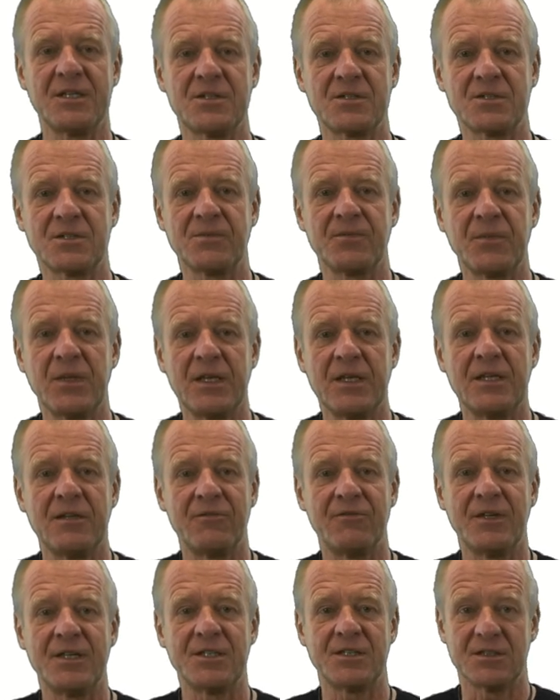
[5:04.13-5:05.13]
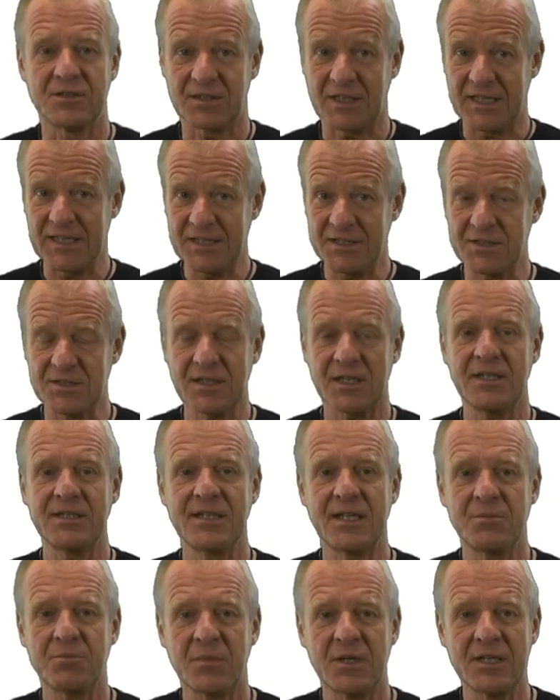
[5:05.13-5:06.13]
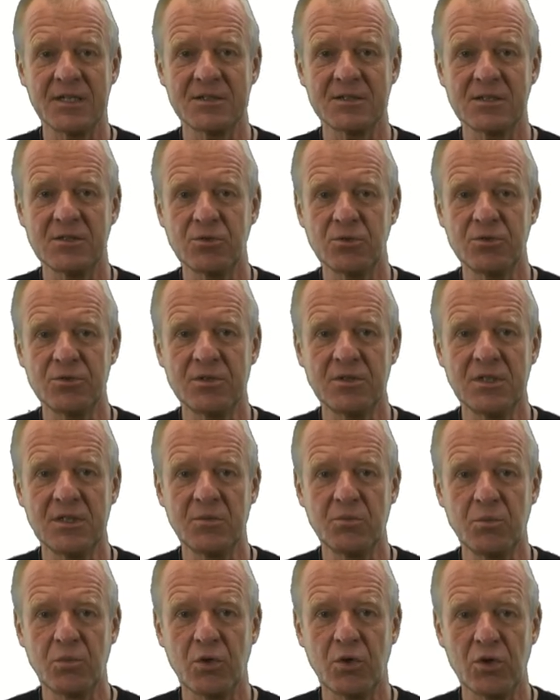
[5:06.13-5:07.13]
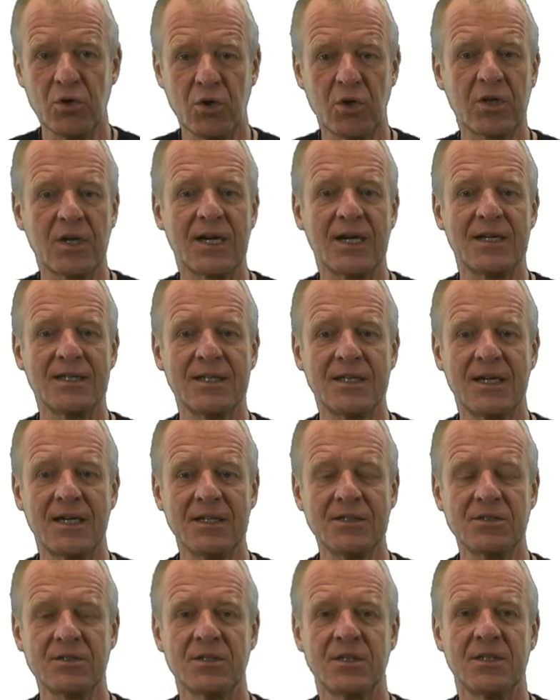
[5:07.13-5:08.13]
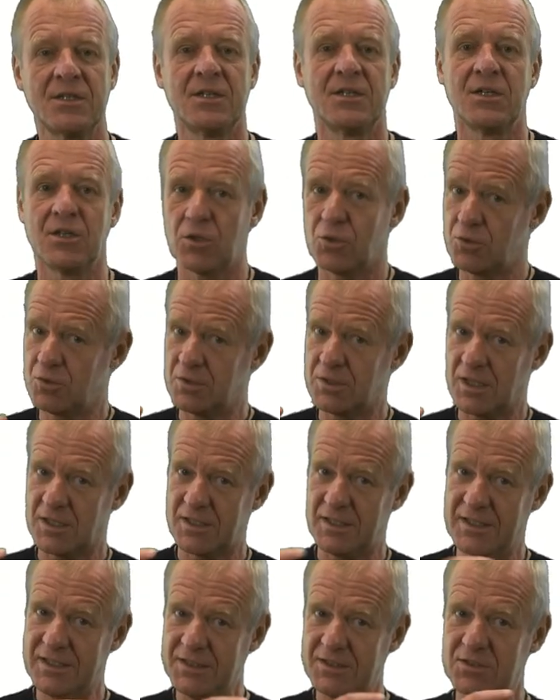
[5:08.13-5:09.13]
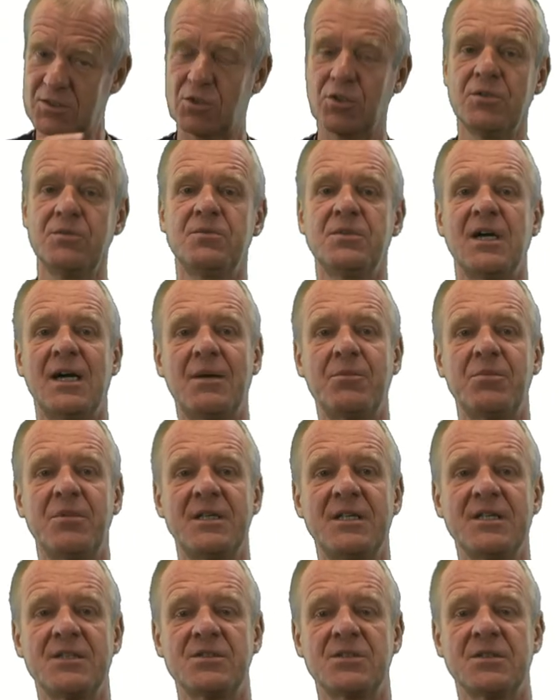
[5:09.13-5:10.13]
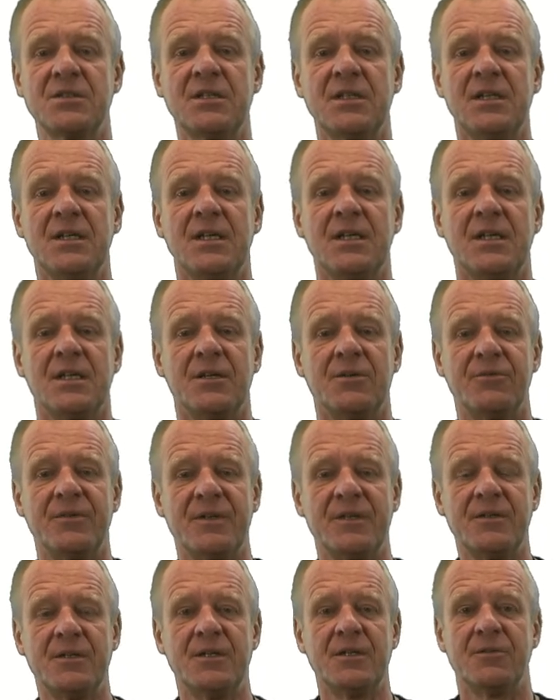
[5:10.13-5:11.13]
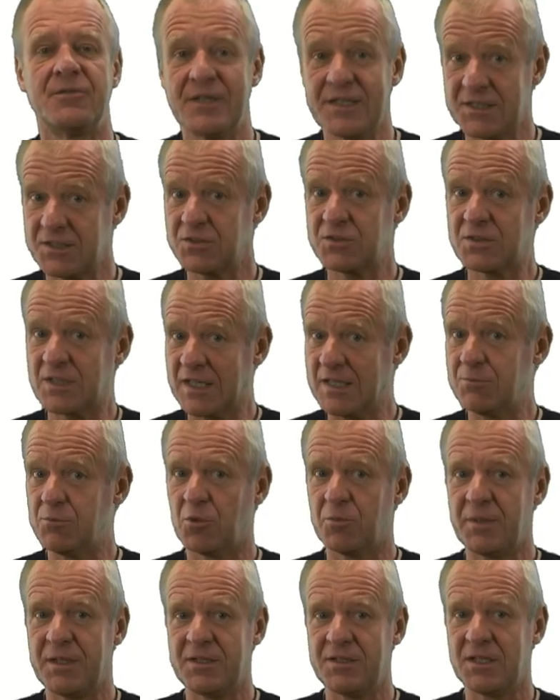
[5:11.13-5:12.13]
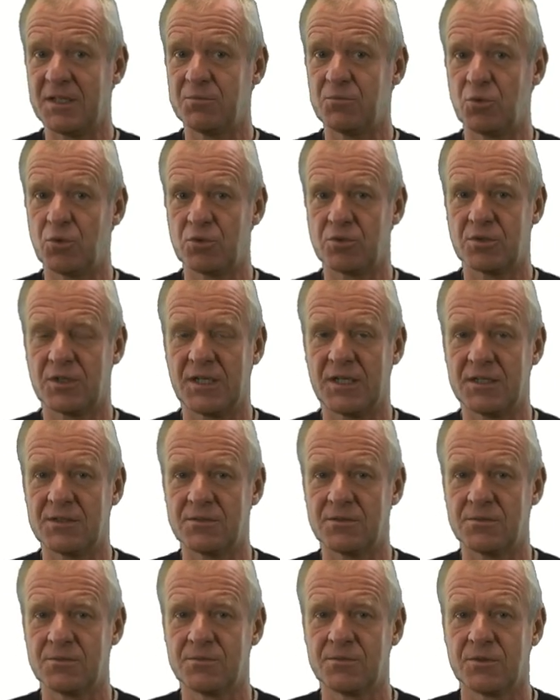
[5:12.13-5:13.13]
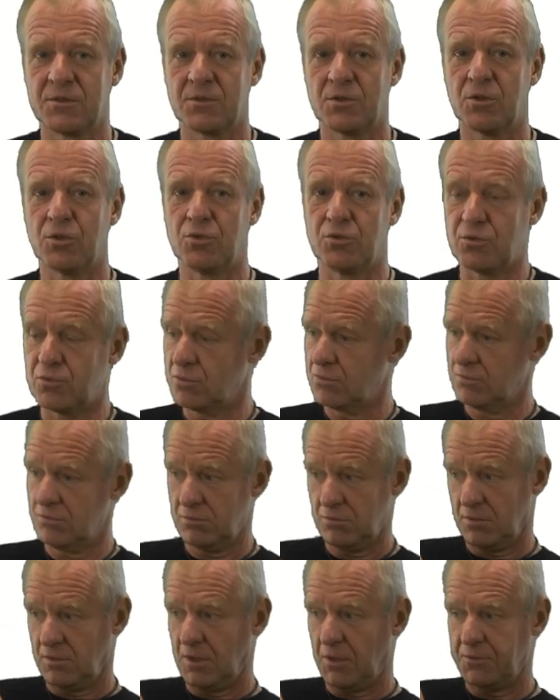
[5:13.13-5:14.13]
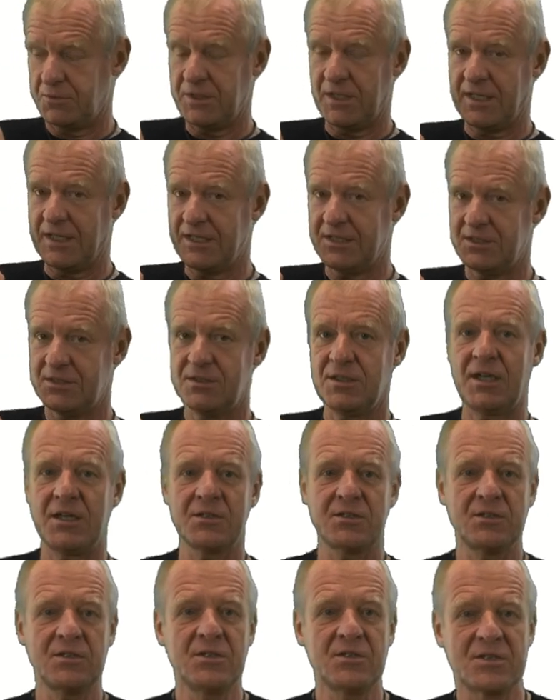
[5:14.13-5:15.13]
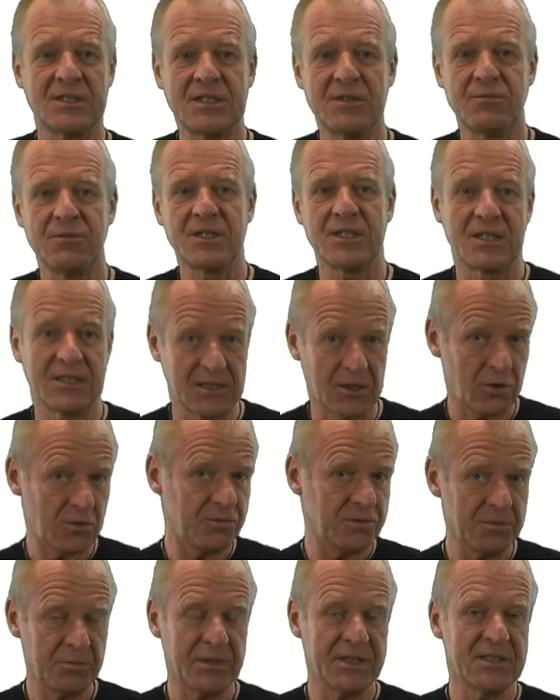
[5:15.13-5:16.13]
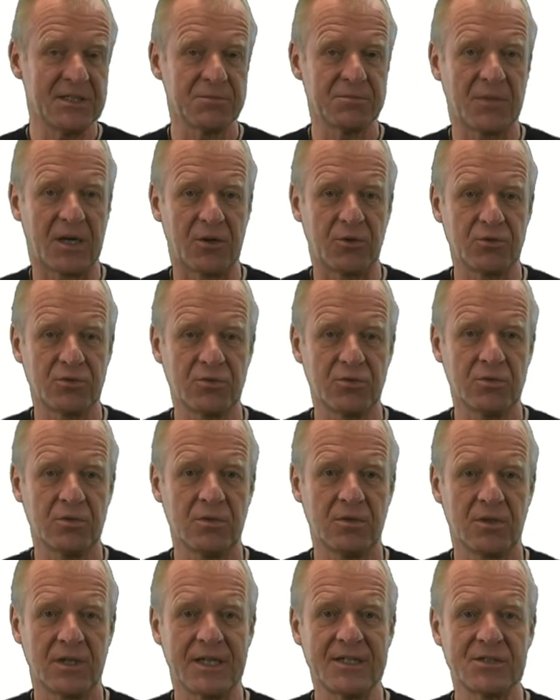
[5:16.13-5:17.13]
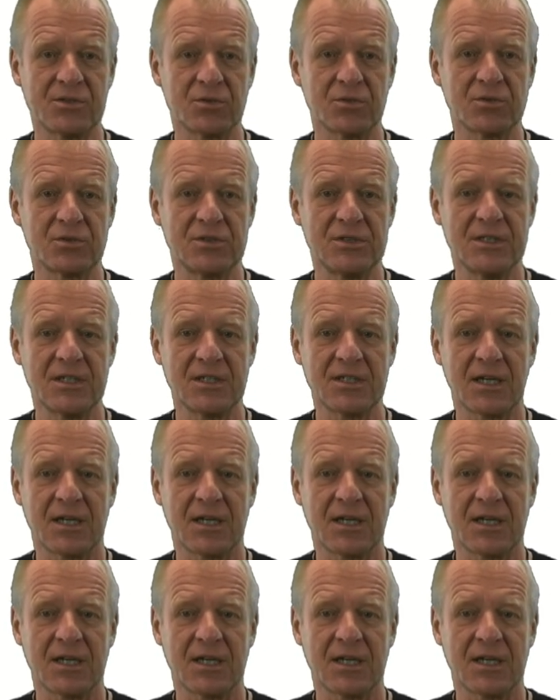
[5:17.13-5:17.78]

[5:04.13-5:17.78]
we can go straight downwards to read the actual downhole motor RPM. And at the left of the intersection, we can find the torque which the motor provides. Finally, on the right axis, we can also see, like a car performance diagram, the power output of the motor.